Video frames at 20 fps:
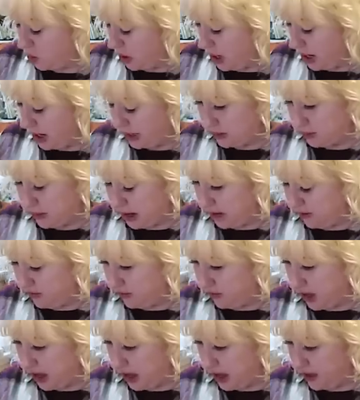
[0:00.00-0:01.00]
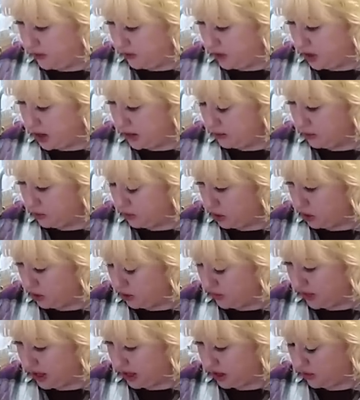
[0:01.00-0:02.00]
what is my favorite
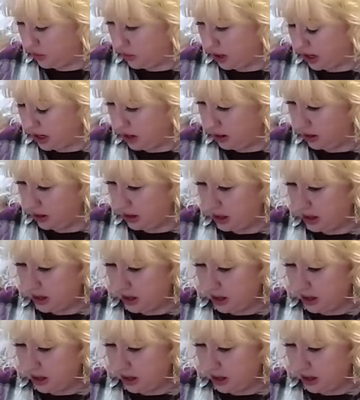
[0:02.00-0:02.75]
movie? Well,